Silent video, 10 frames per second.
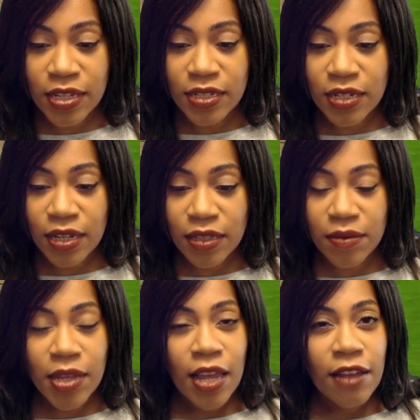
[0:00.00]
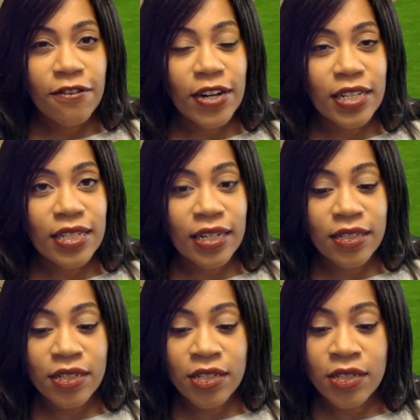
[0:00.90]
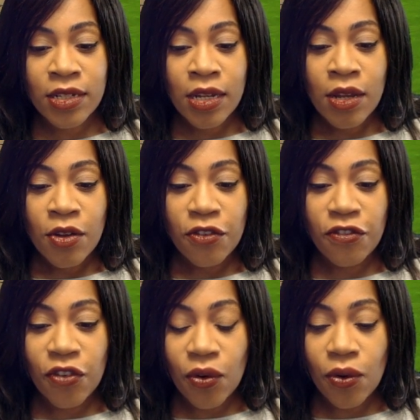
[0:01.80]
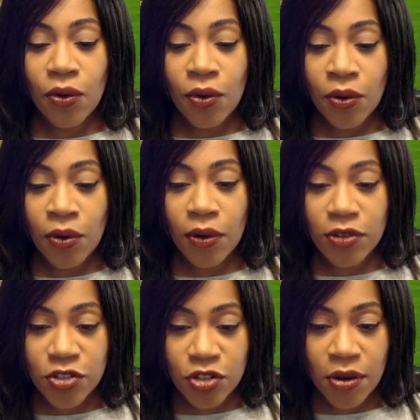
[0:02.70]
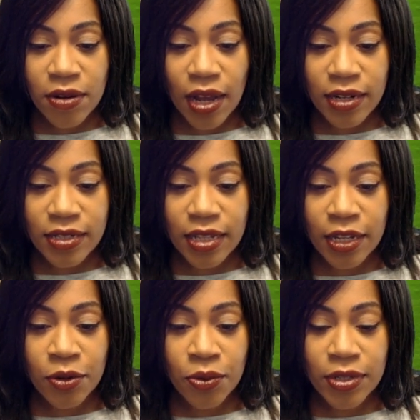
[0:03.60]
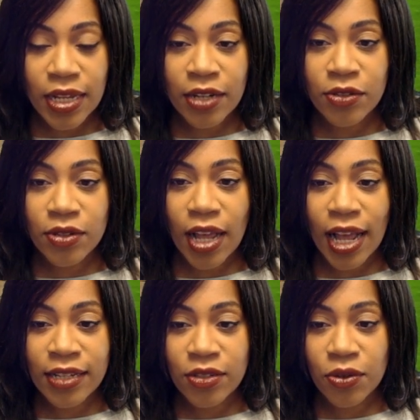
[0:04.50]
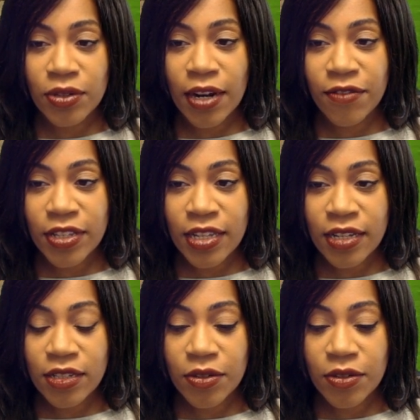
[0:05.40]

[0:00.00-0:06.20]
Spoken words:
These are like Felixander's 4 stone colours that he always has on everything.